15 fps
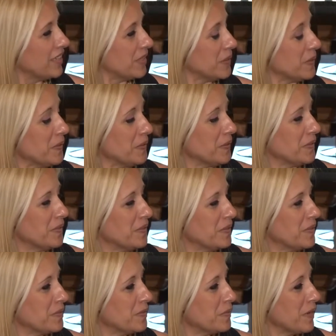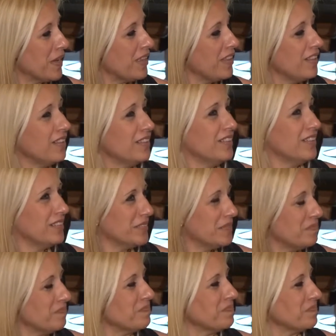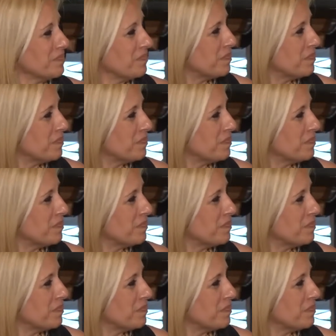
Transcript: So would you say that that's